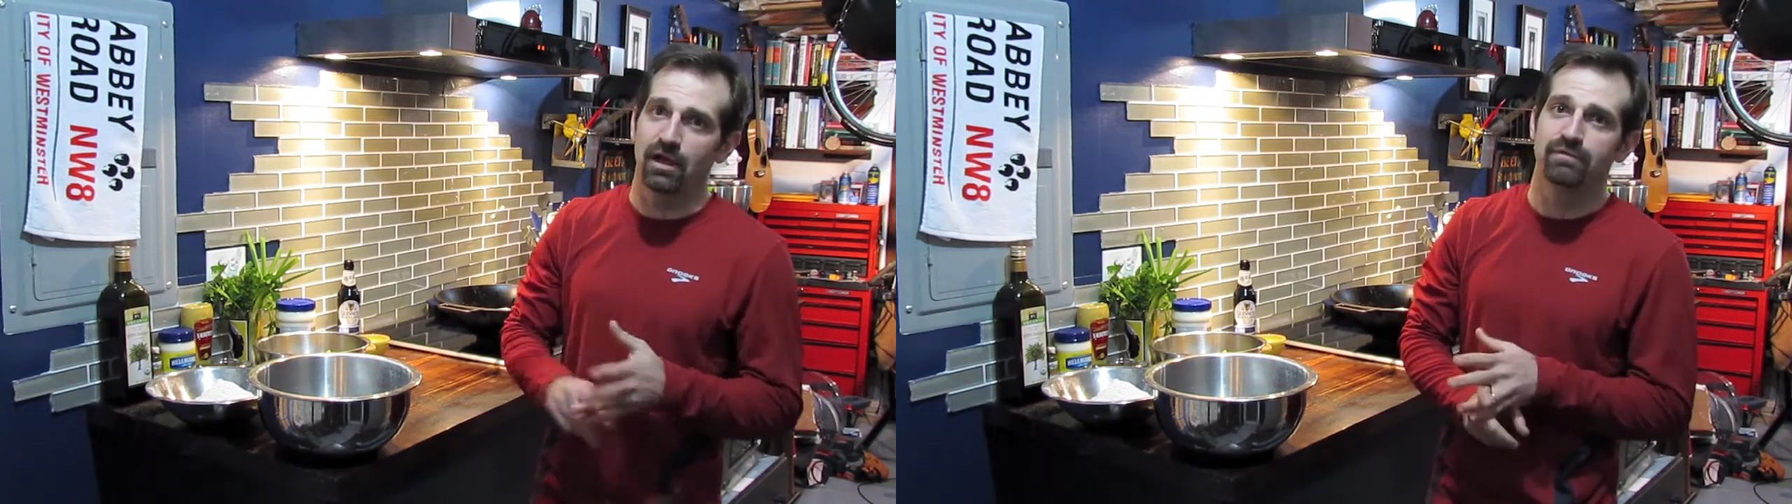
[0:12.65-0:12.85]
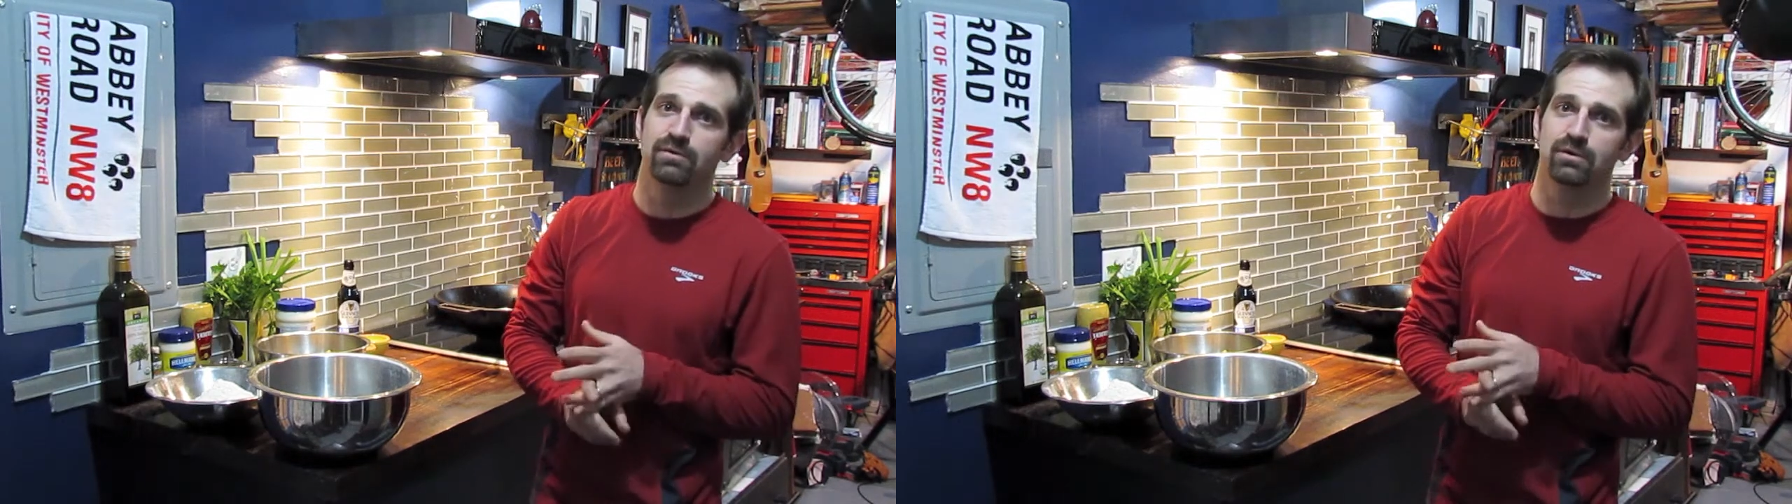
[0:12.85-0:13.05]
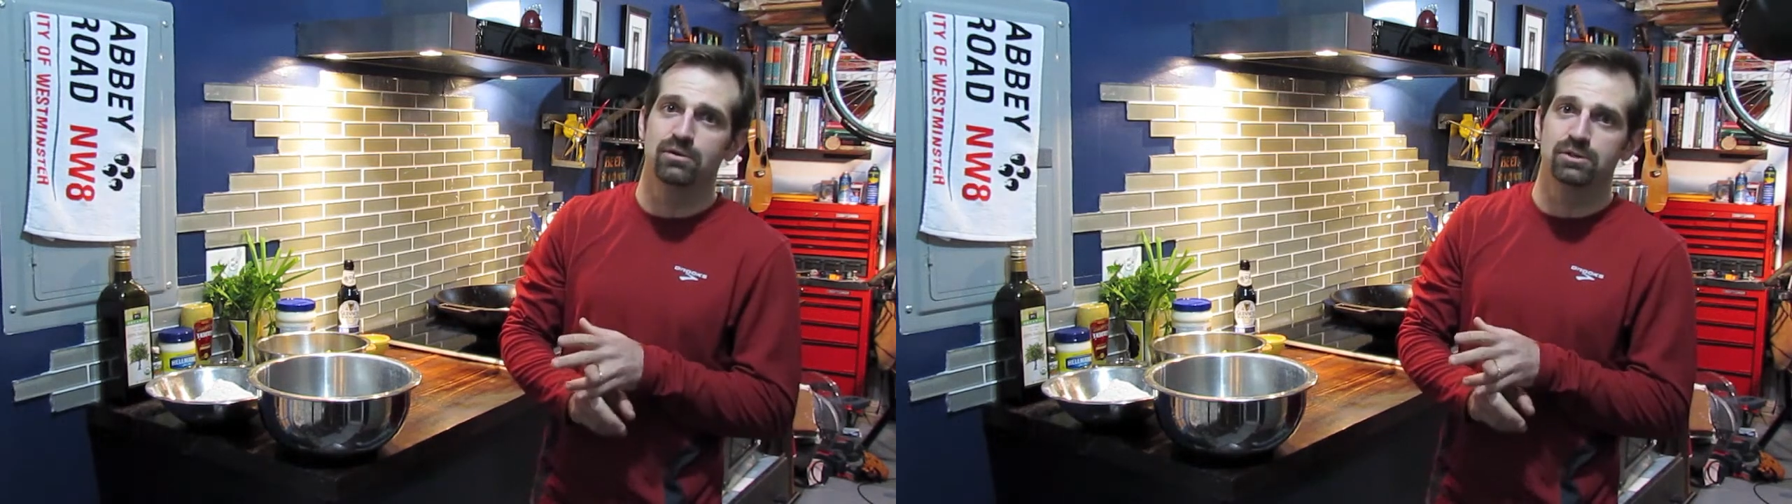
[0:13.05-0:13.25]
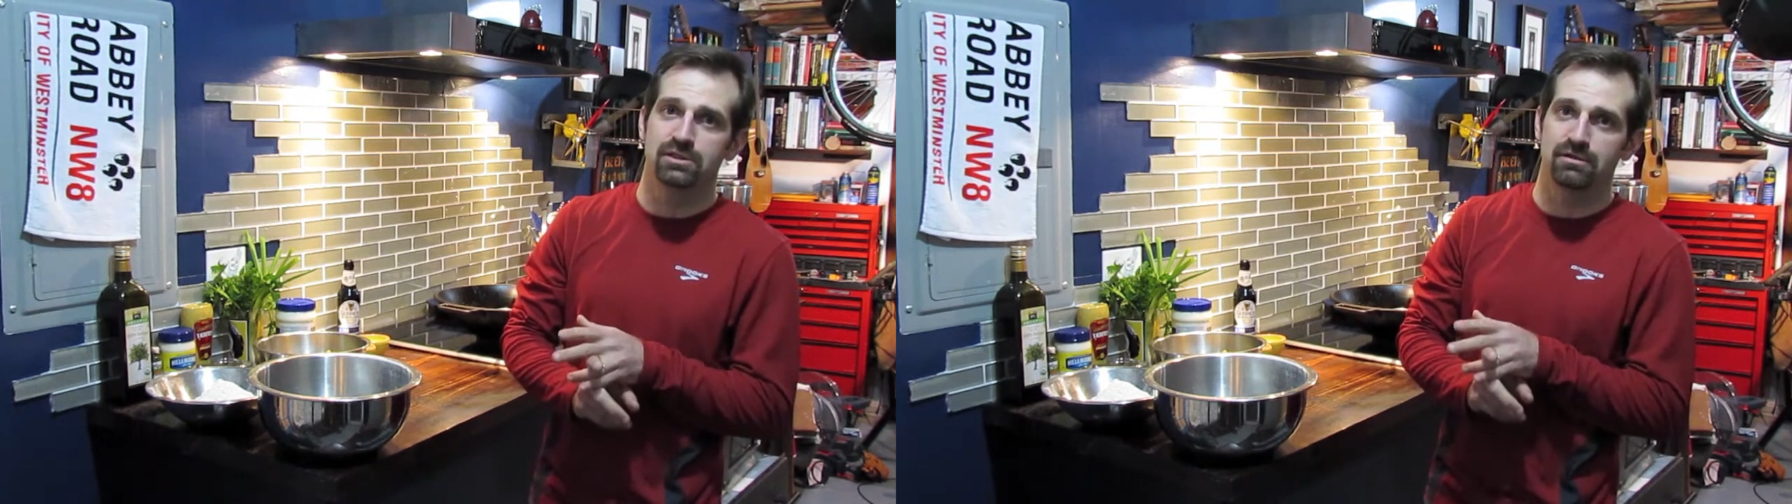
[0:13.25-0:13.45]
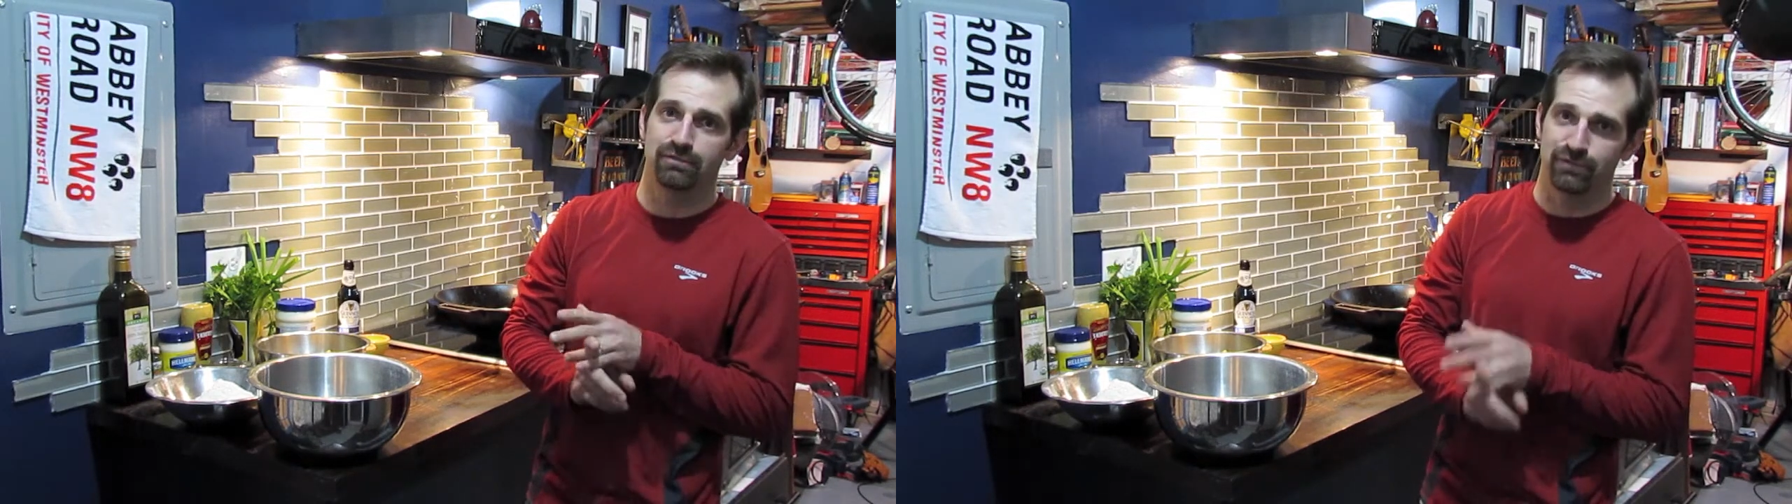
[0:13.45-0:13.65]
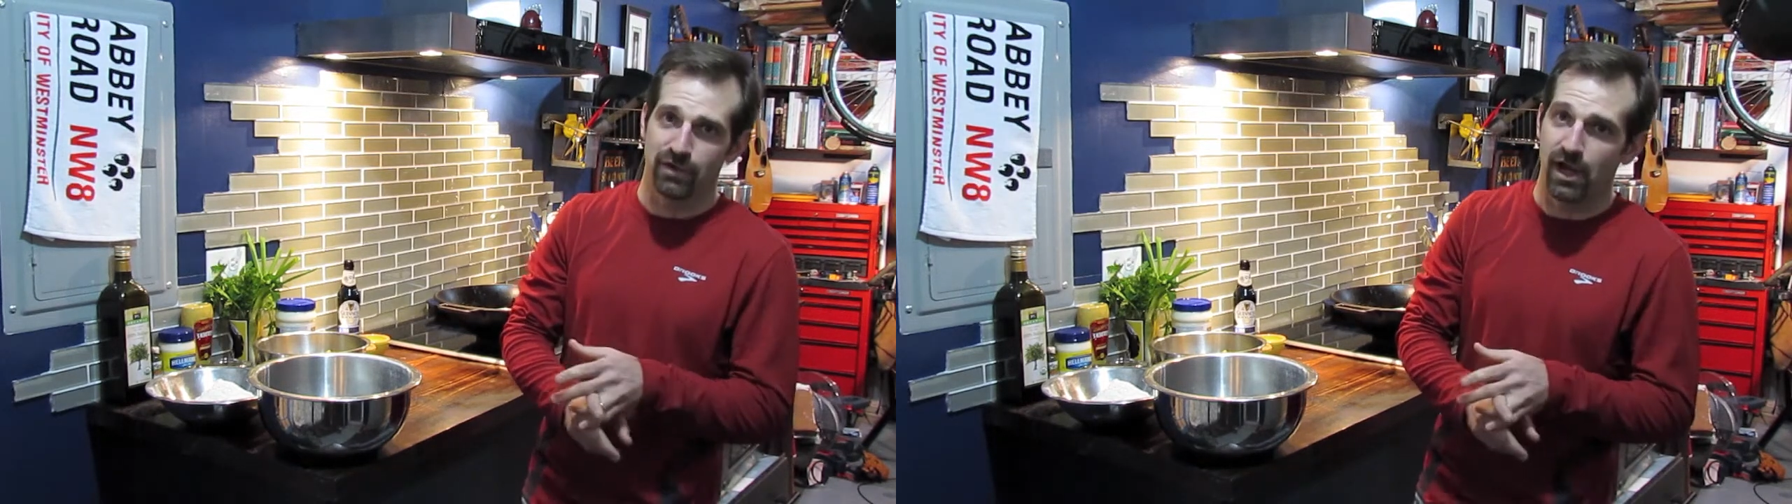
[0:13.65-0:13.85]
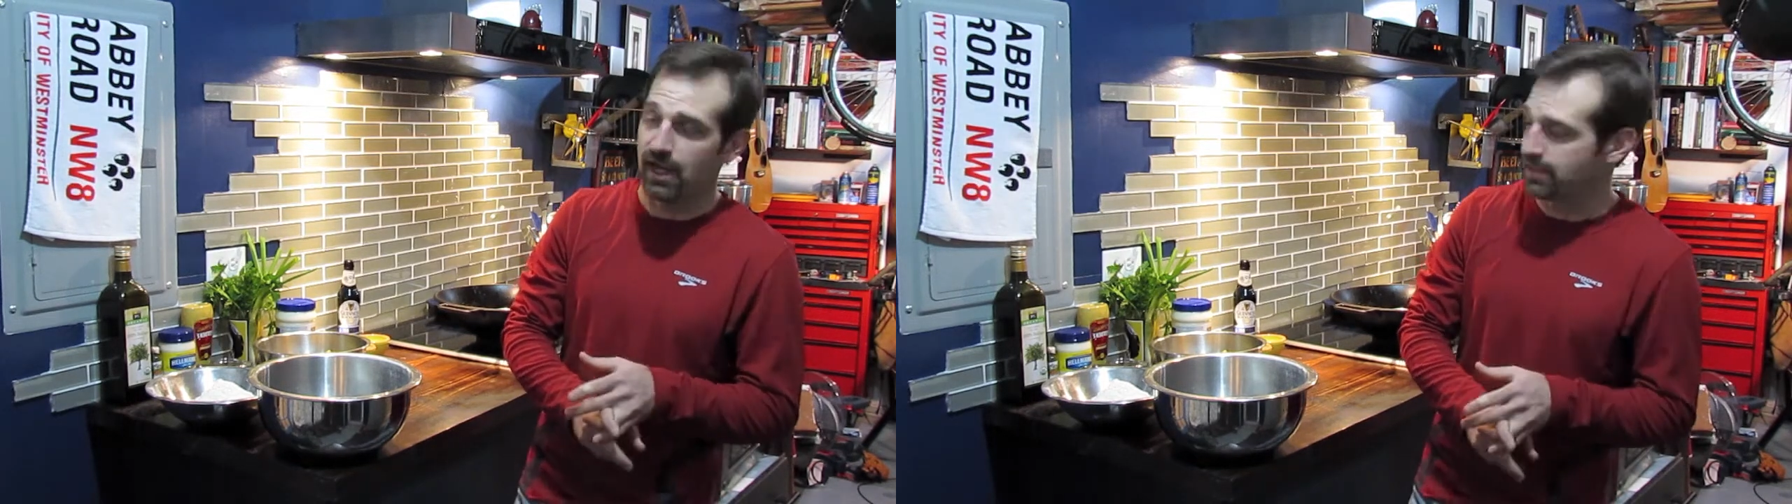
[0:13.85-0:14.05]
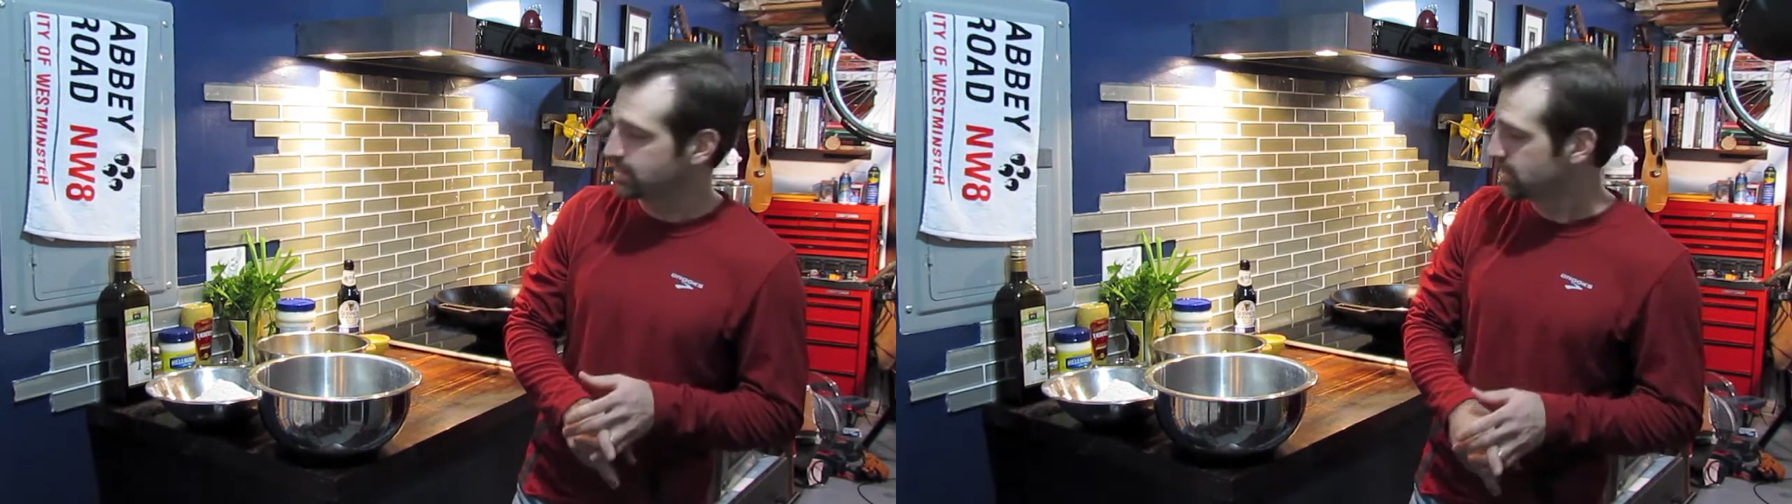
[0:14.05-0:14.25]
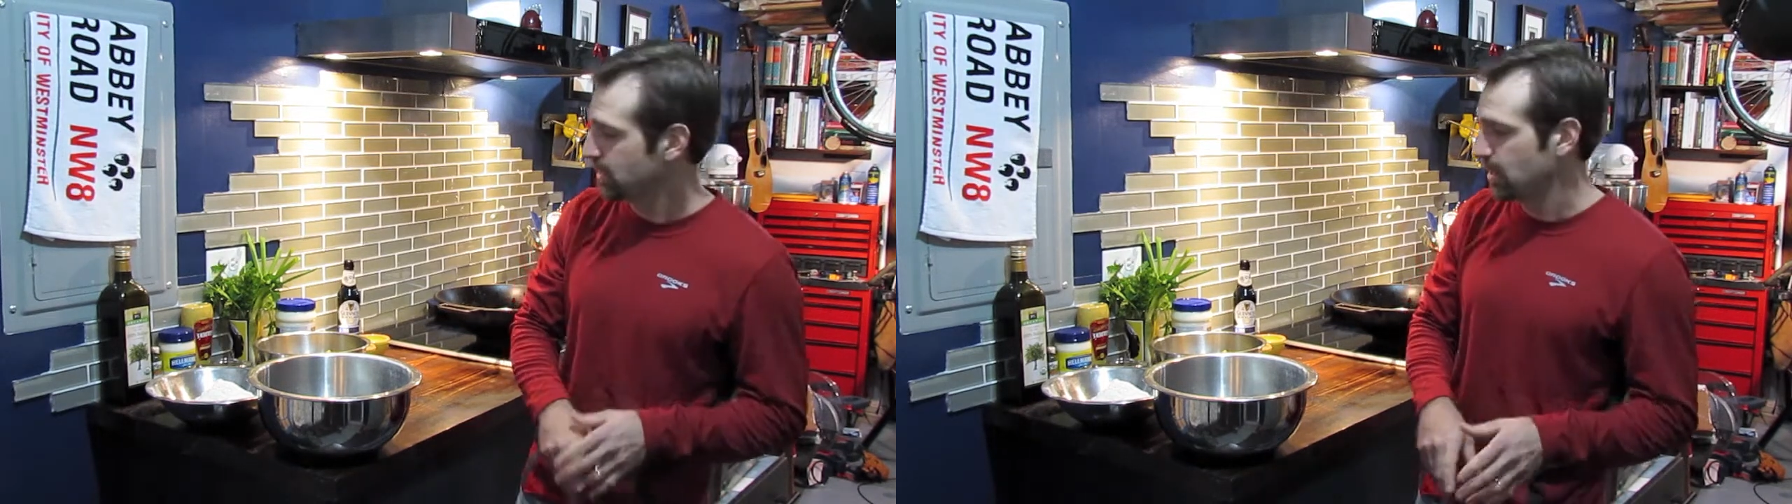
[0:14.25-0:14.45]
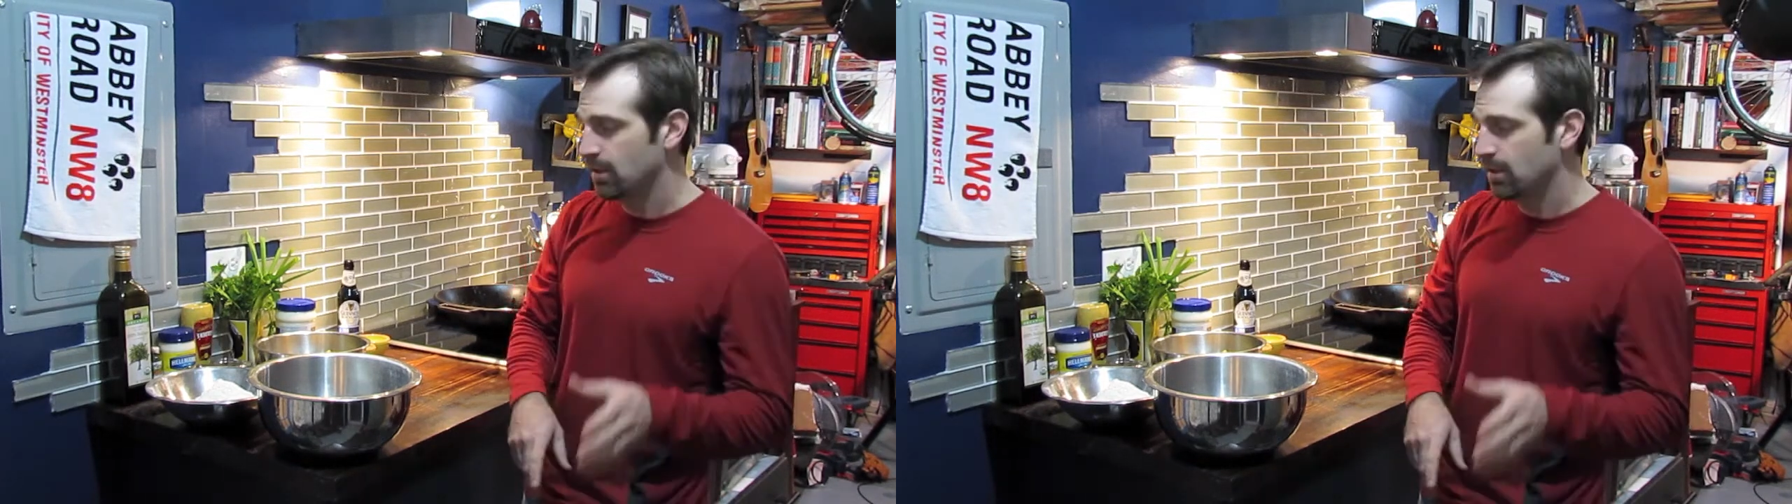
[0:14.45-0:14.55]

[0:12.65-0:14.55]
oven roasted fries.